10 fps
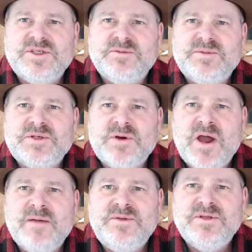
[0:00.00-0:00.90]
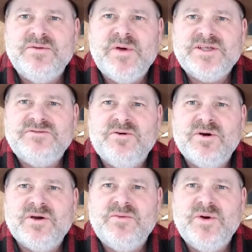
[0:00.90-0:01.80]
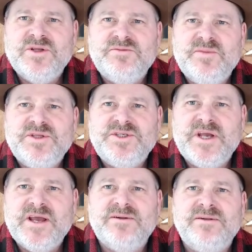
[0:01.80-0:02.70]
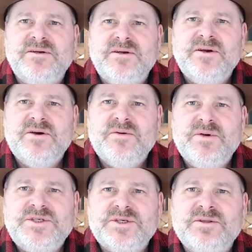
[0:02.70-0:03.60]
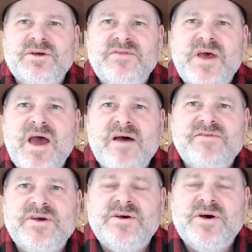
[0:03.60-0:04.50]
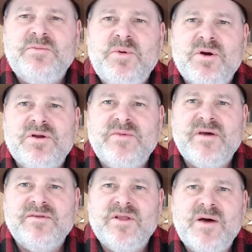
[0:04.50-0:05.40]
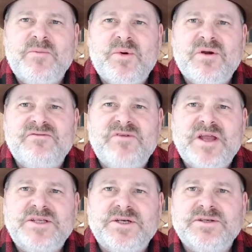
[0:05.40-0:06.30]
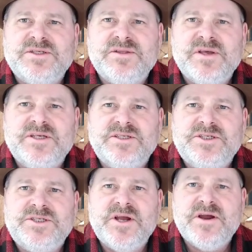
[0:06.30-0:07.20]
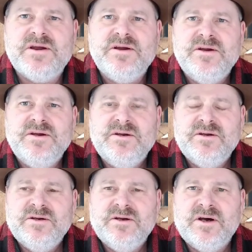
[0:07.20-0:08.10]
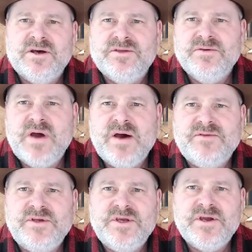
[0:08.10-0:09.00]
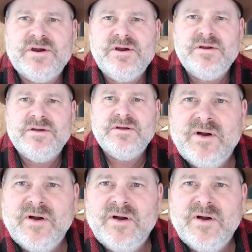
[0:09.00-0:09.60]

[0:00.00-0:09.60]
to subscribe to the West Fork Woodsman channel. We'd sure love to have you aboard. We have a lot more adventures and things to share throughout the year.